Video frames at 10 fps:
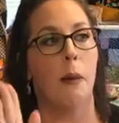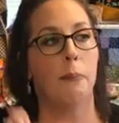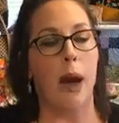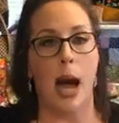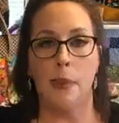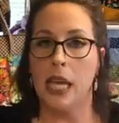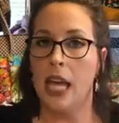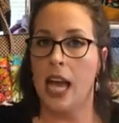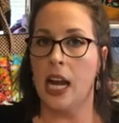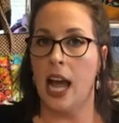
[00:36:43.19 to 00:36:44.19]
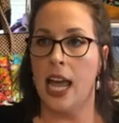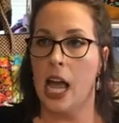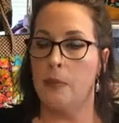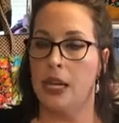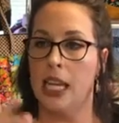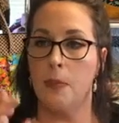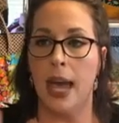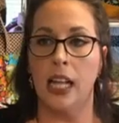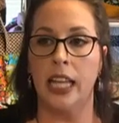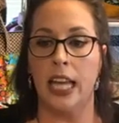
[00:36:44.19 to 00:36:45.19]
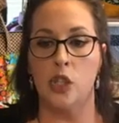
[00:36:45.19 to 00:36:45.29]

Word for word: Bobby and I had been emailing,